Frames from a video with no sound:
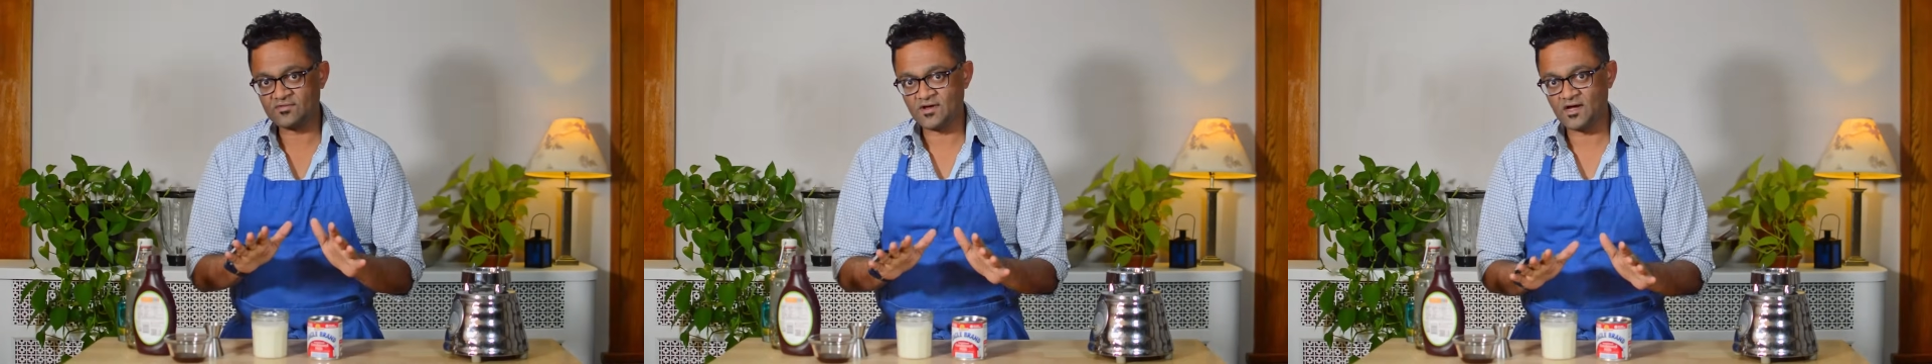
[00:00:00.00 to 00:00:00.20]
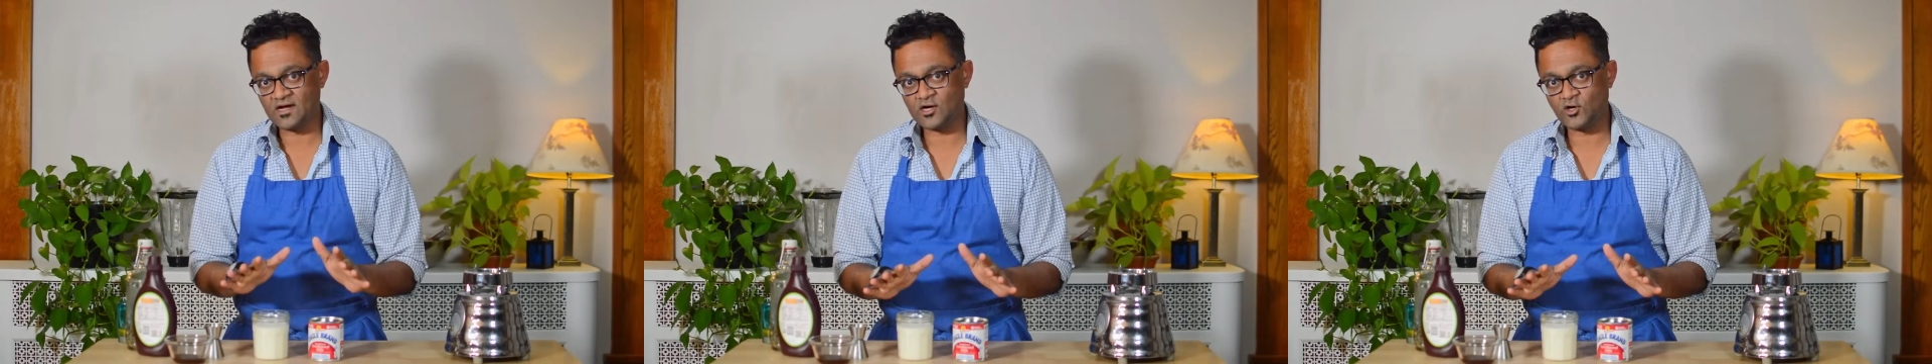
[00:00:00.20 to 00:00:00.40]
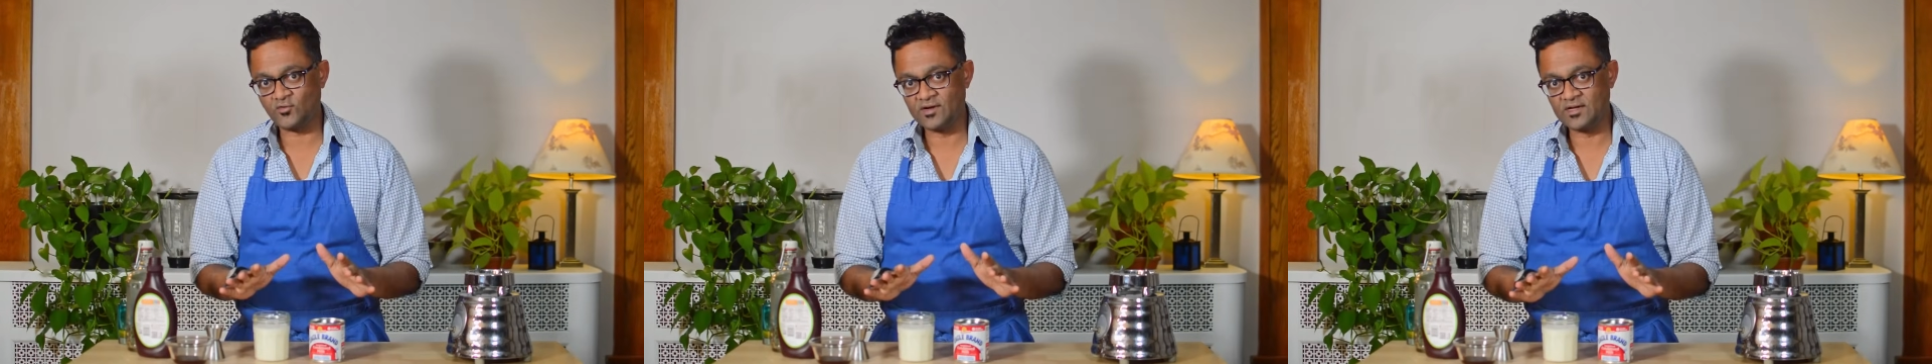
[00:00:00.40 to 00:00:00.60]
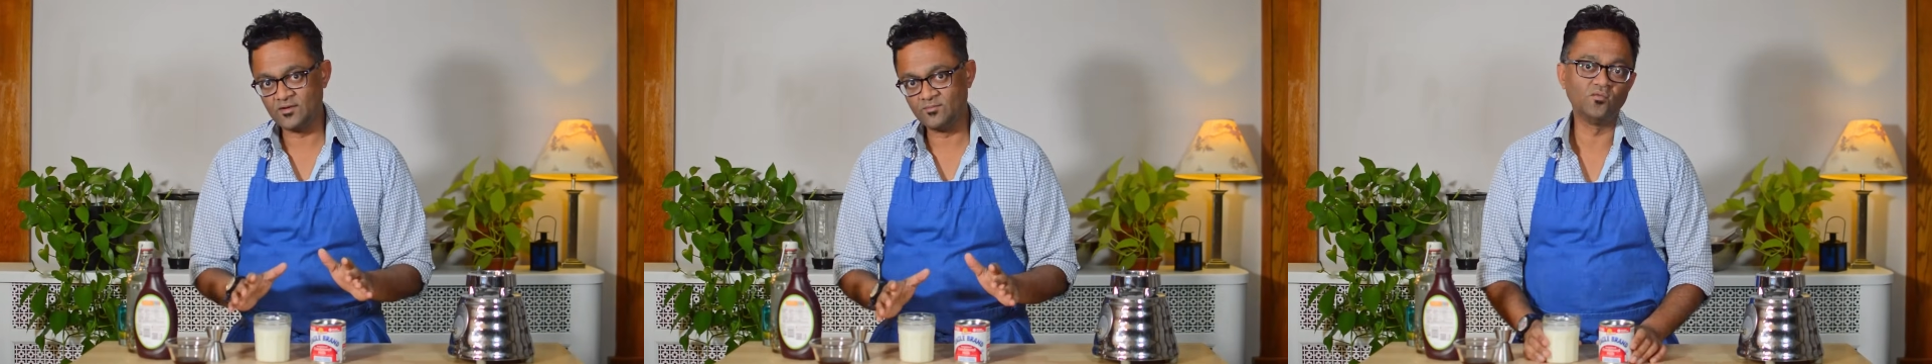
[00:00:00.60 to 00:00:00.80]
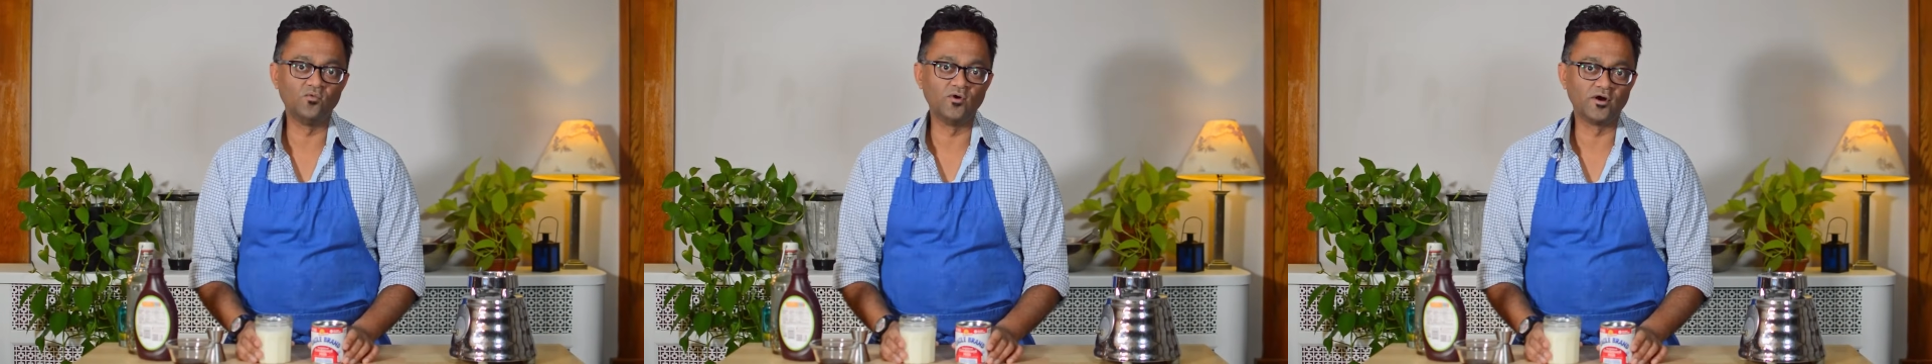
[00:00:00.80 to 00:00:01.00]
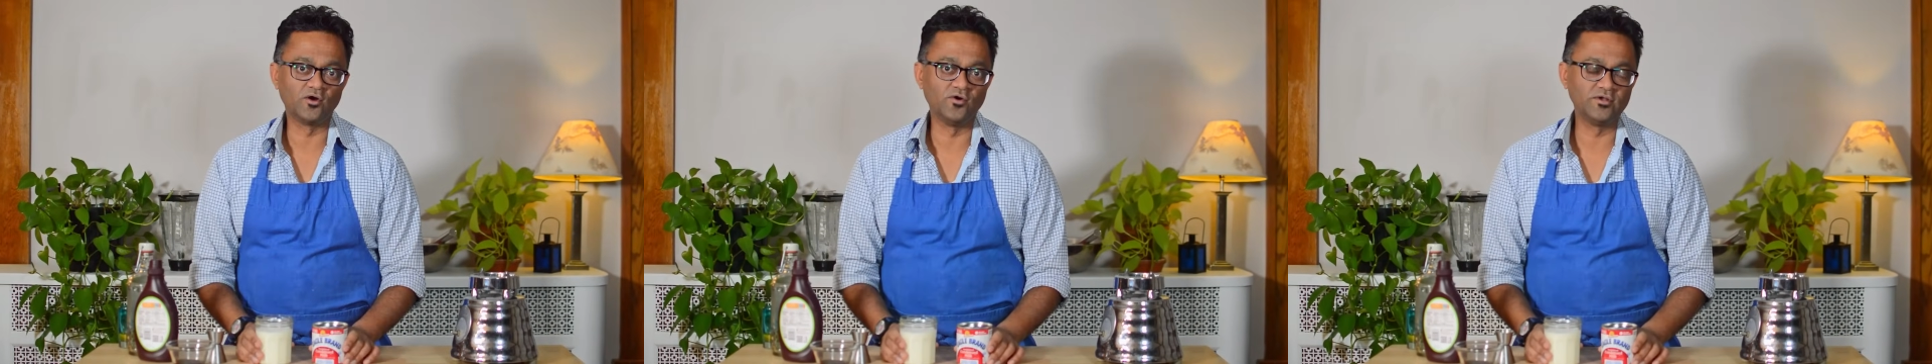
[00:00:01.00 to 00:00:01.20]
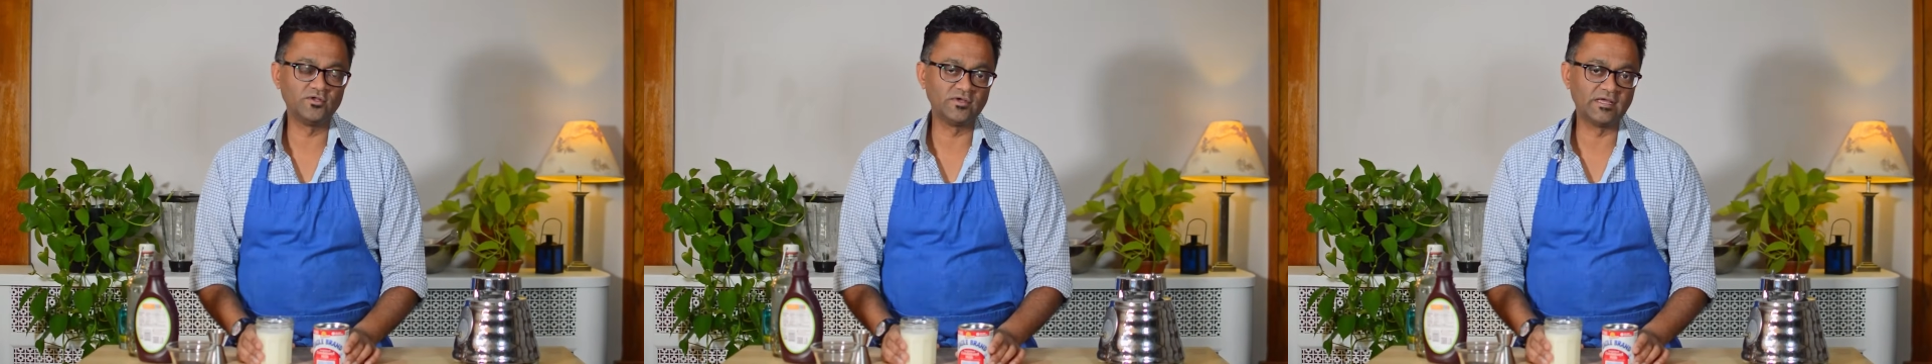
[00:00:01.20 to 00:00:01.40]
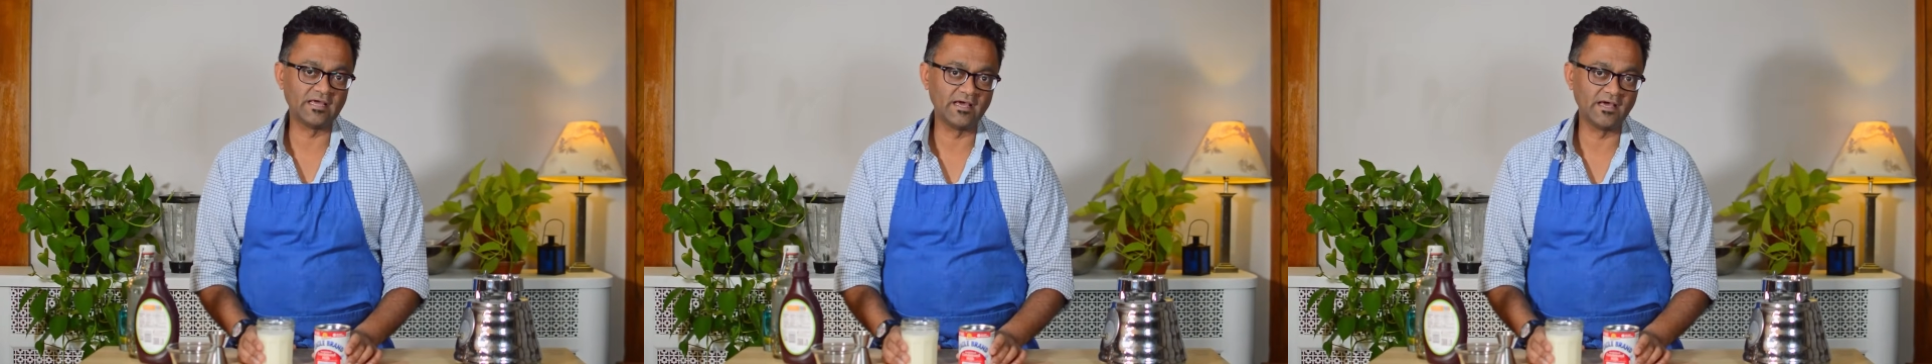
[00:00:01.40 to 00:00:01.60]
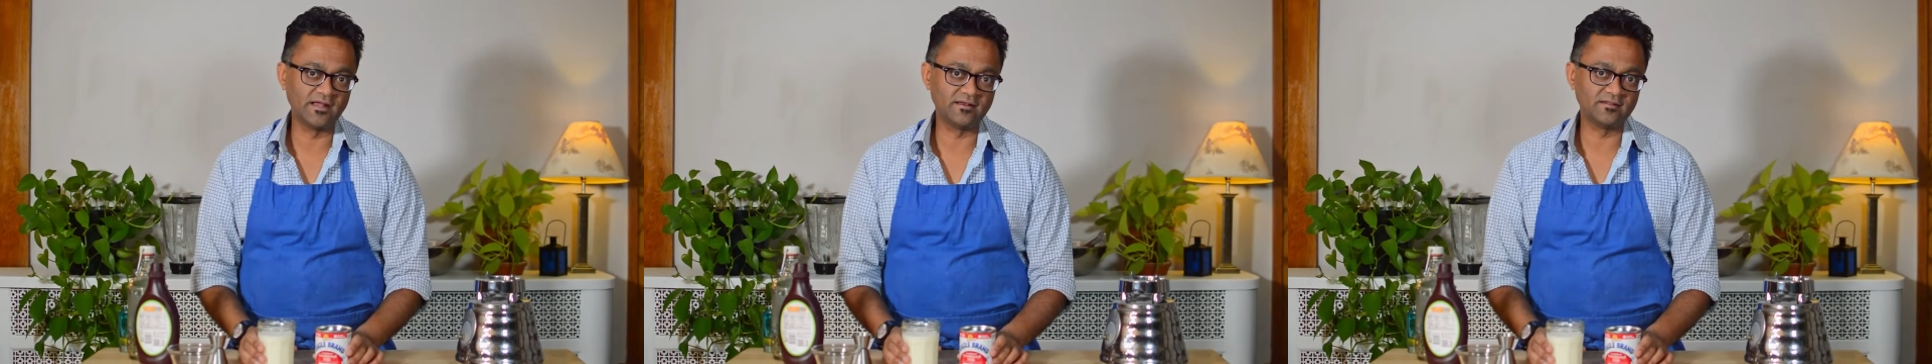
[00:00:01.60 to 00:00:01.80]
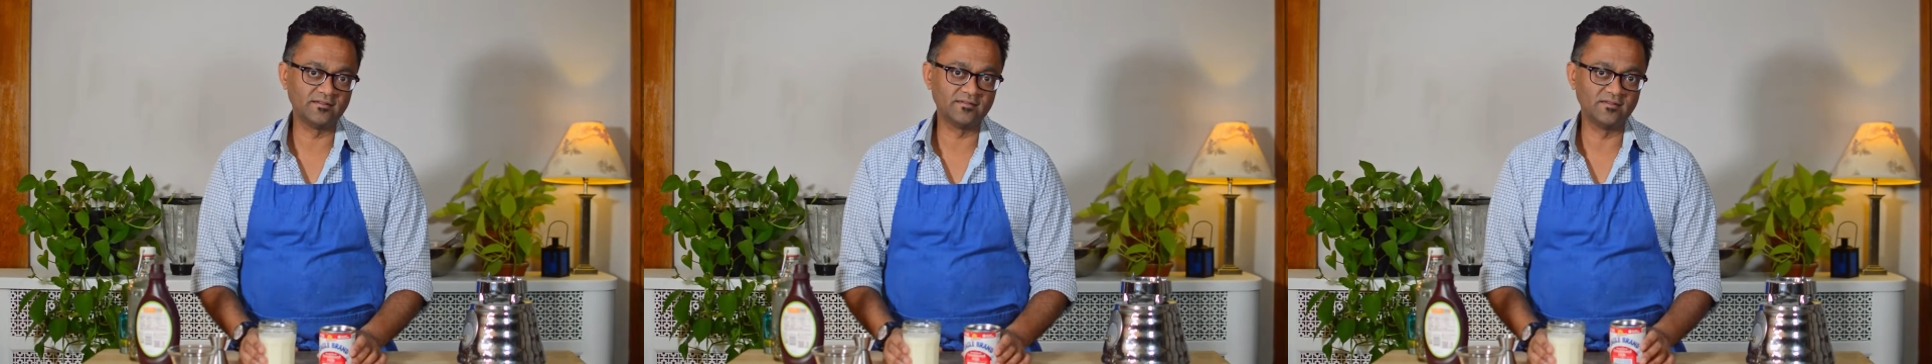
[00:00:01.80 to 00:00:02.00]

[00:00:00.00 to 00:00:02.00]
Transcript: talk cream. We're going to get